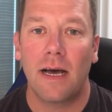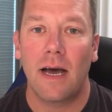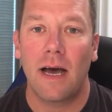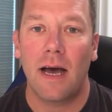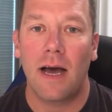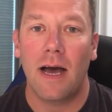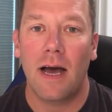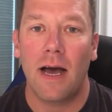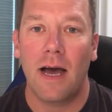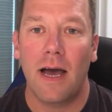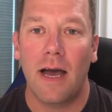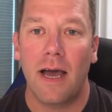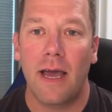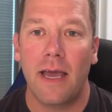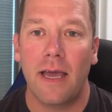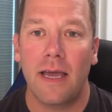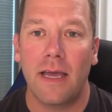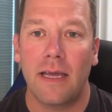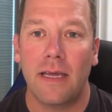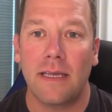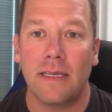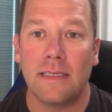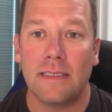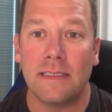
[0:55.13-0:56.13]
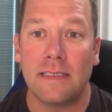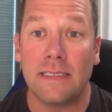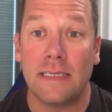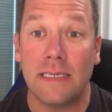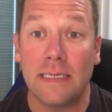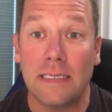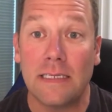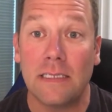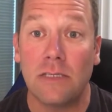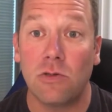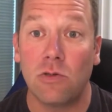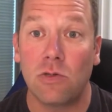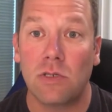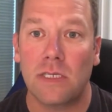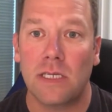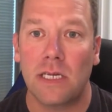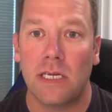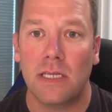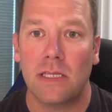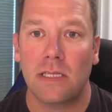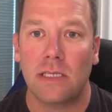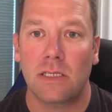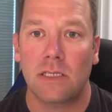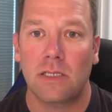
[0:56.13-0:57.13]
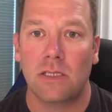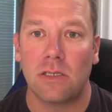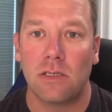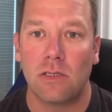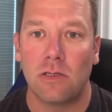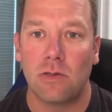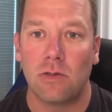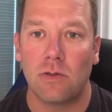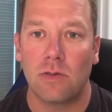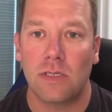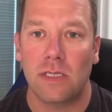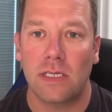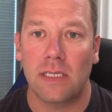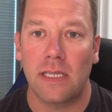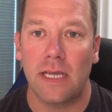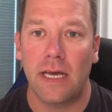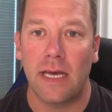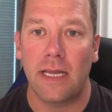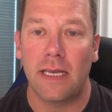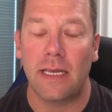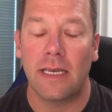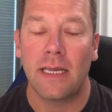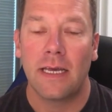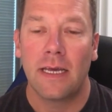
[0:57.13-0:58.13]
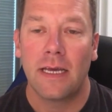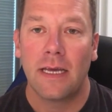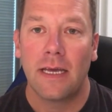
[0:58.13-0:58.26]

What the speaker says: I didn't used to hit the snooze, and then